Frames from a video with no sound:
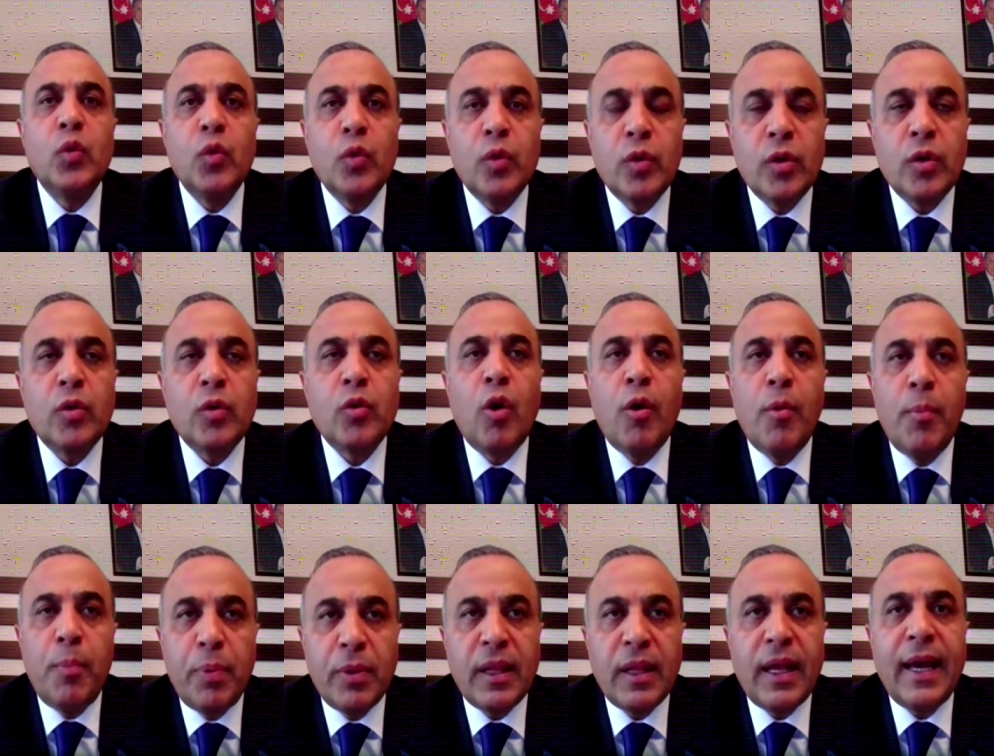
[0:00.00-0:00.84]
to
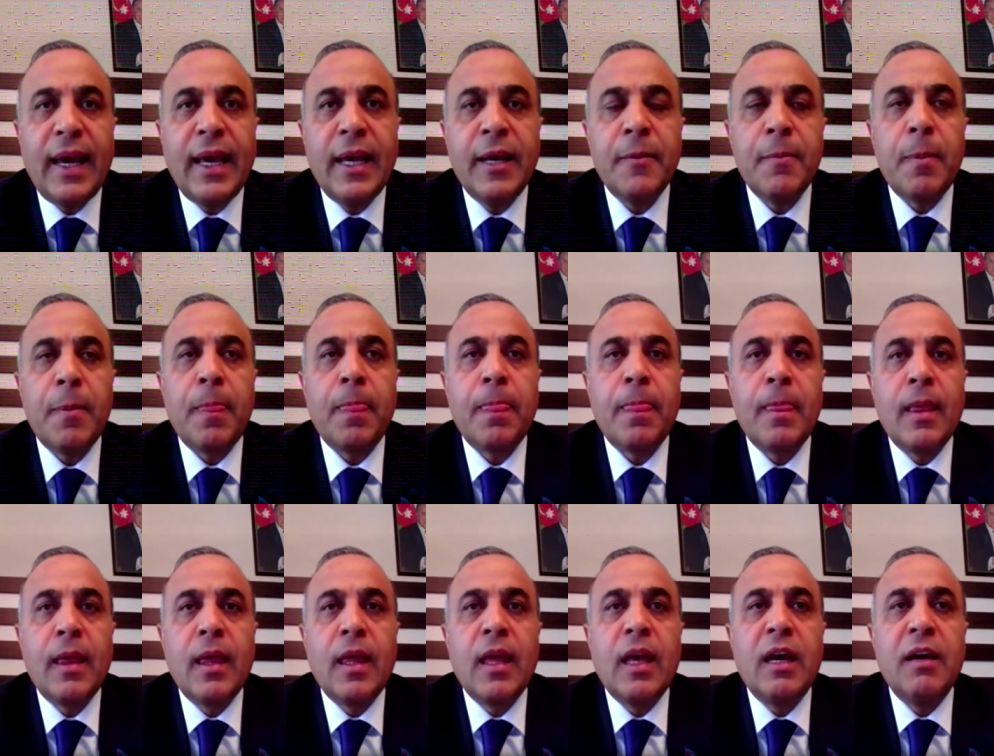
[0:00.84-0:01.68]
comply
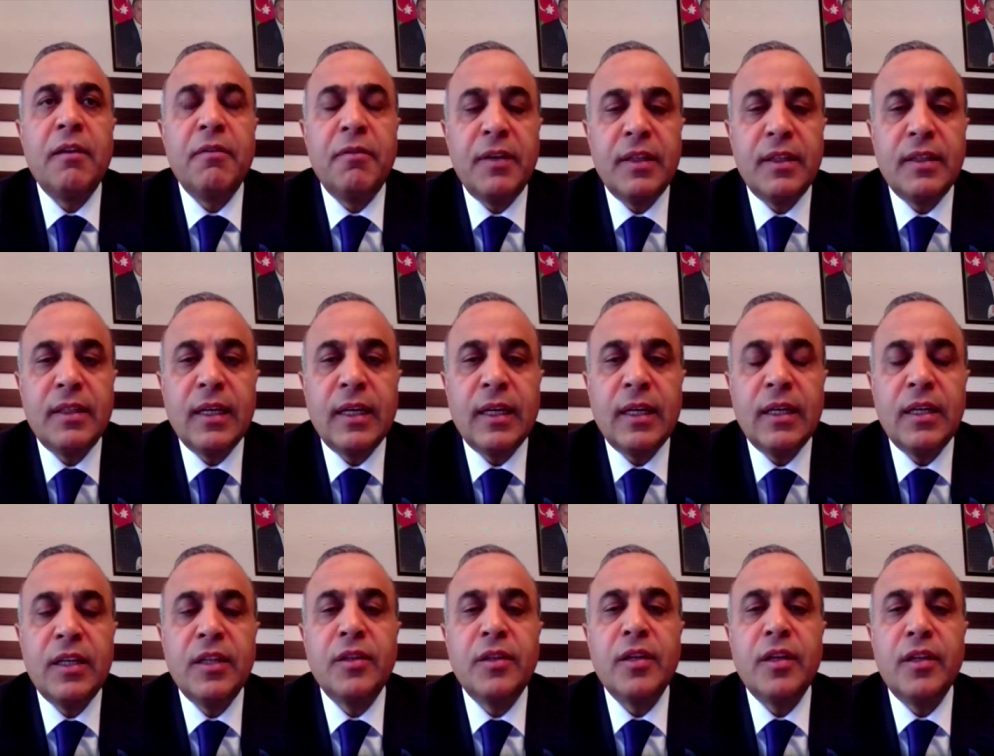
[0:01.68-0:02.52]
with
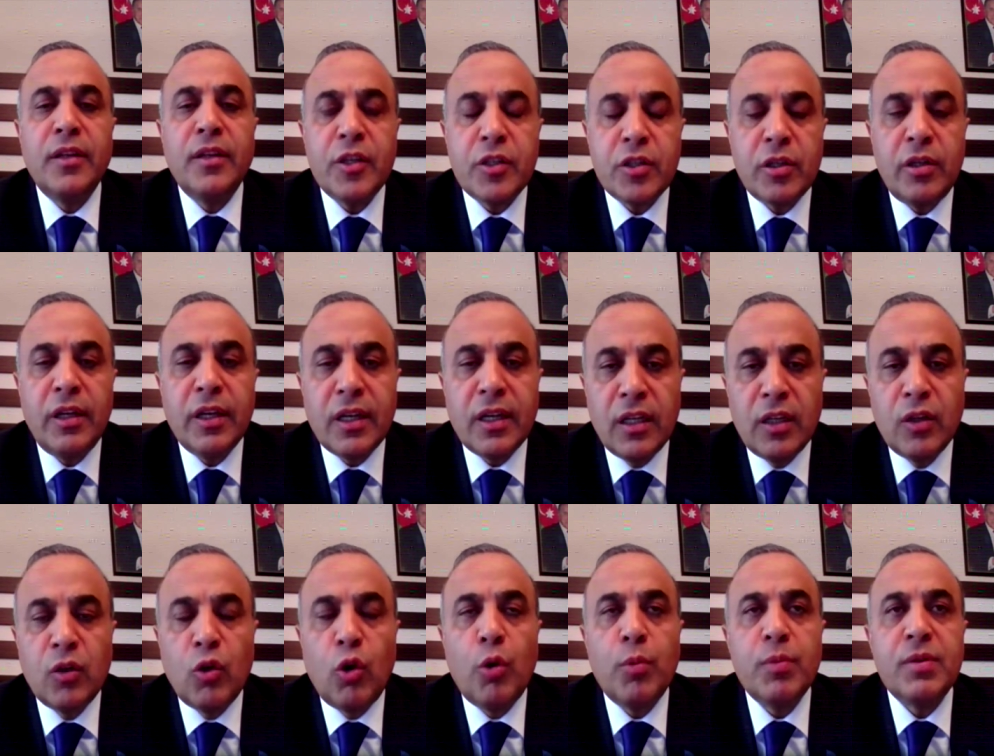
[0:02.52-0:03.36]
the international
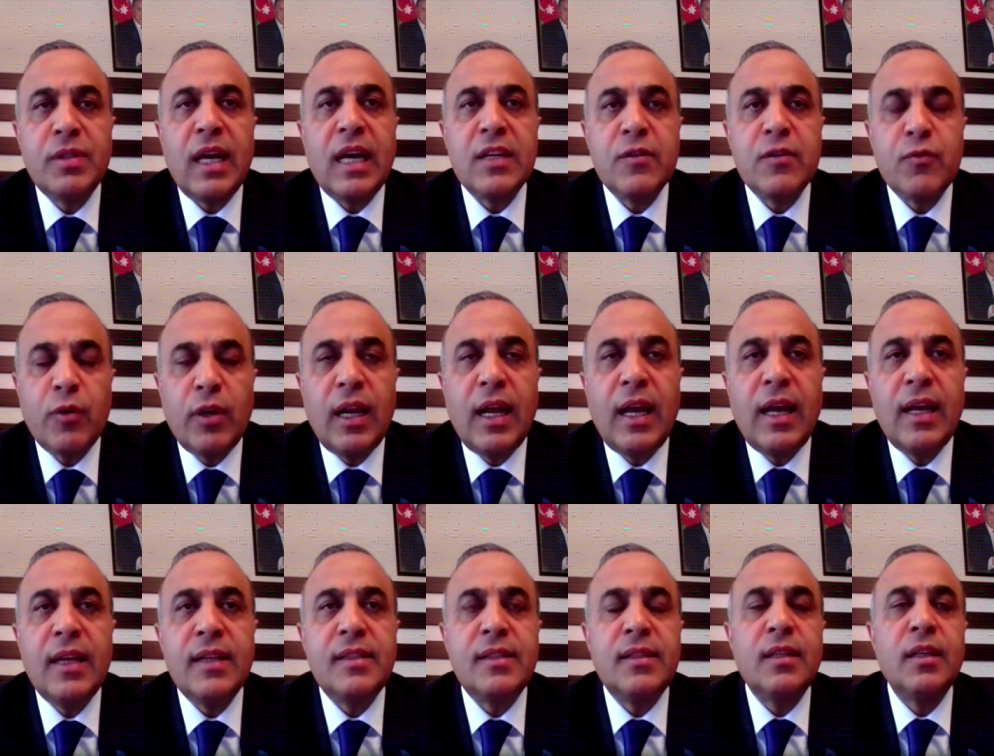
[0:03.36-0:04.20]
legal norms, as well
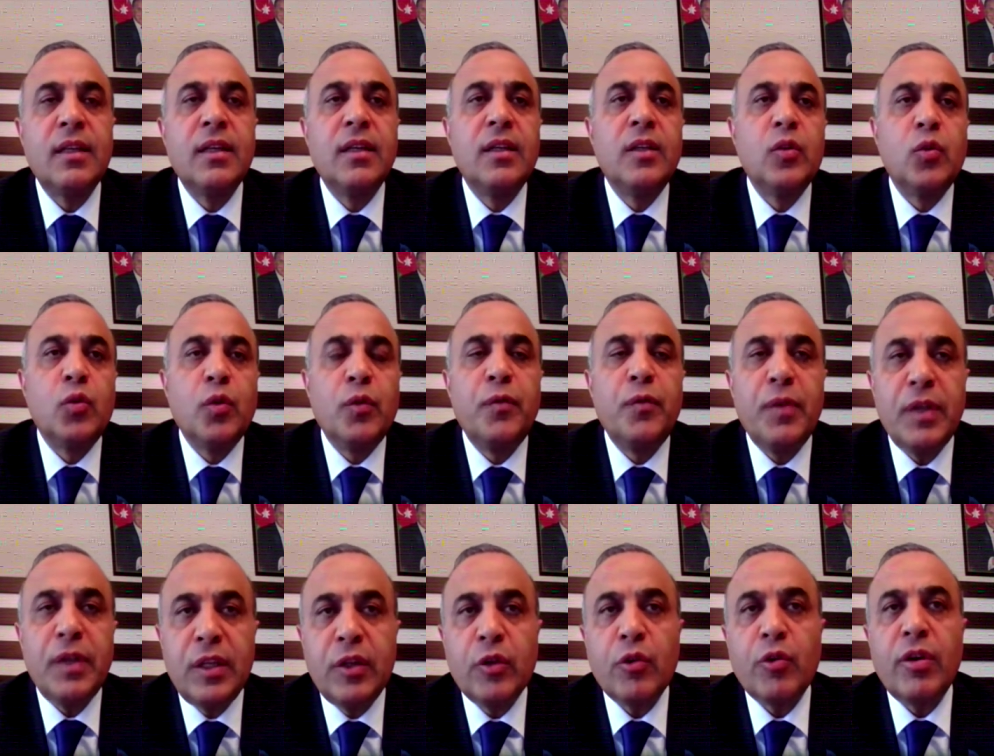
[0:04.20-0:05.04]
as to
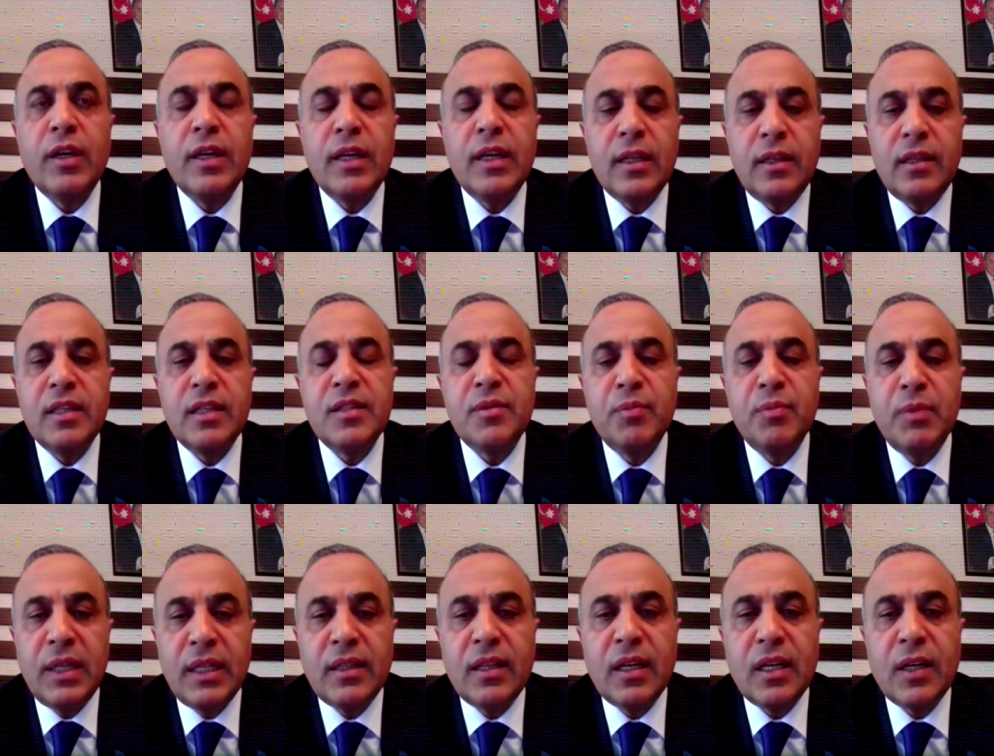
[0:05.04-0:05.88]
withdraw
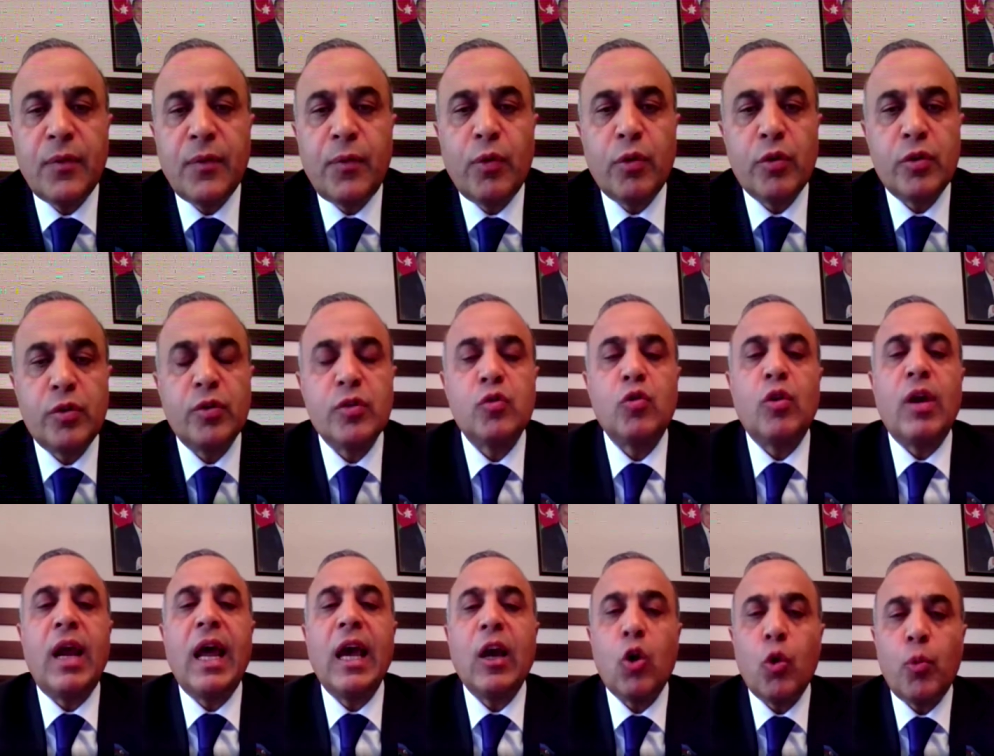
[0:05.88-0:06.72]
its military
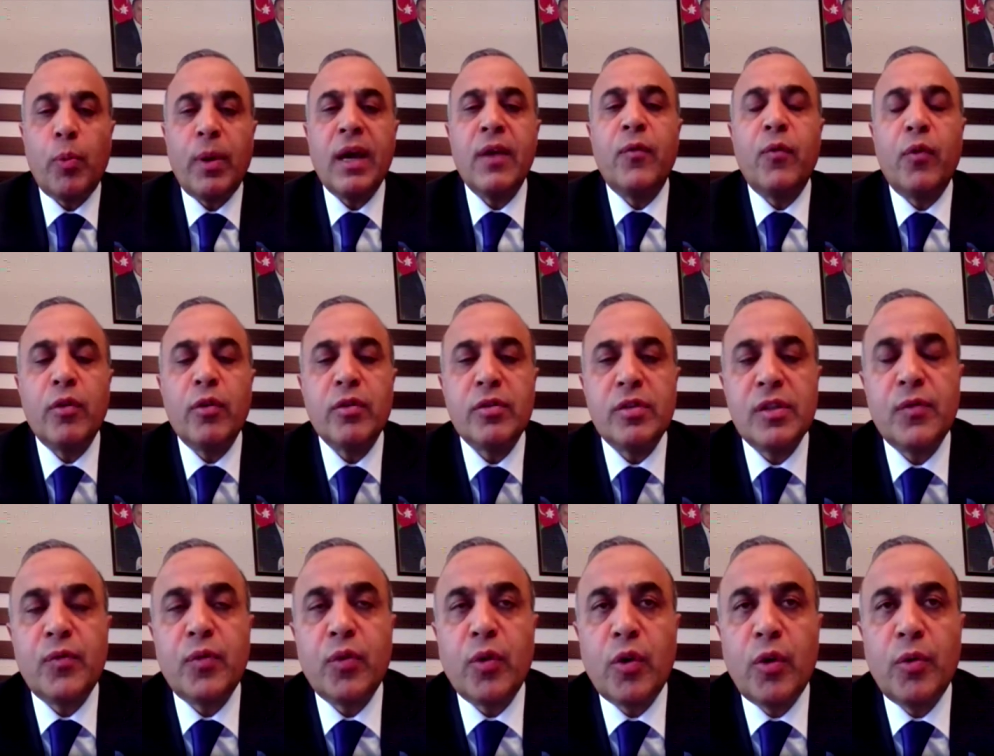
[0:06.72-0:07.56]
forces or occupying
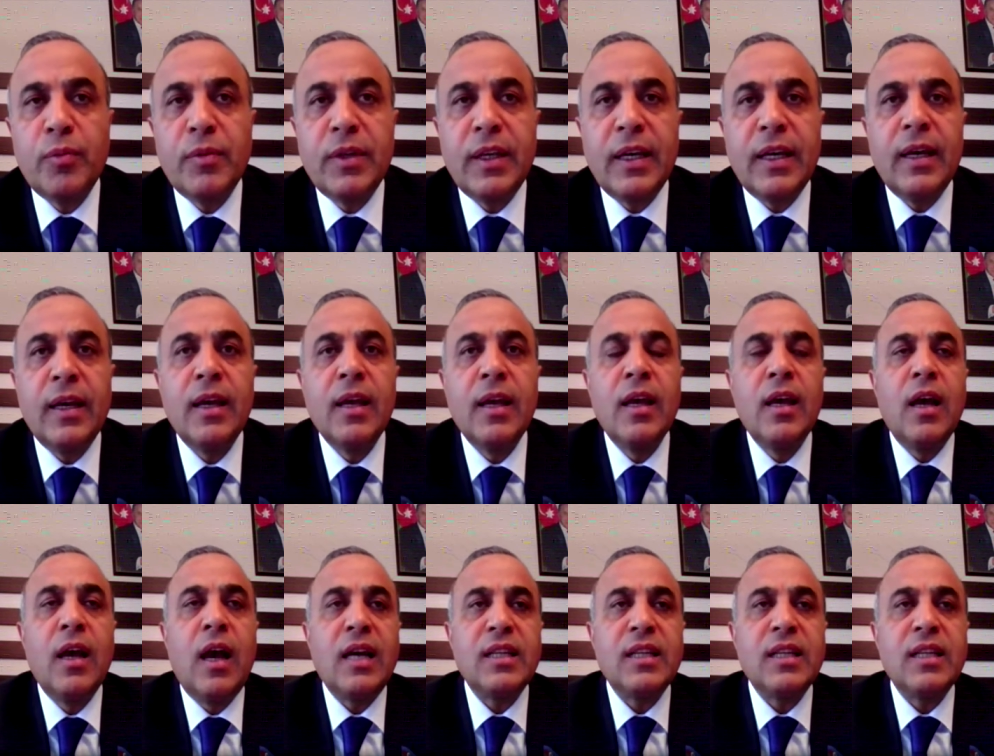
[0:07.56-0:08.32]
forces from the